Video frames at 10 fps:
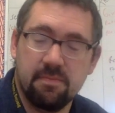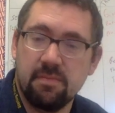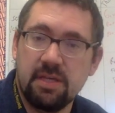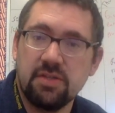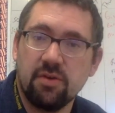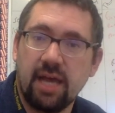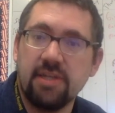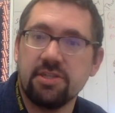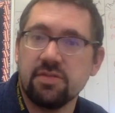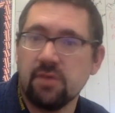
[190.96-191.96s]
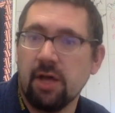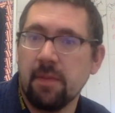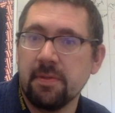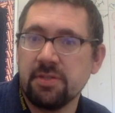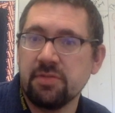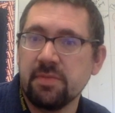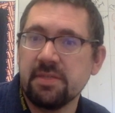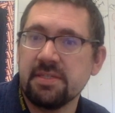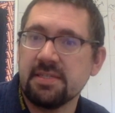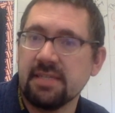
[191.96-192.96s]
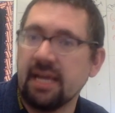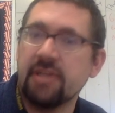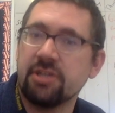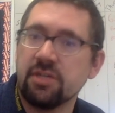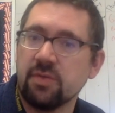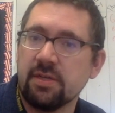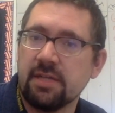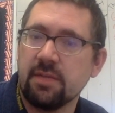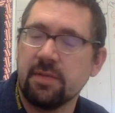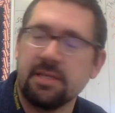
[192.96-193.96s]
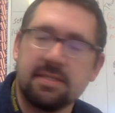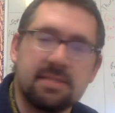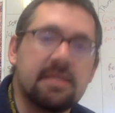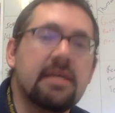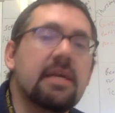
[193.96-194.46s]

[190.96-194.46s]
These locations will help us do business in Asia as well as other places.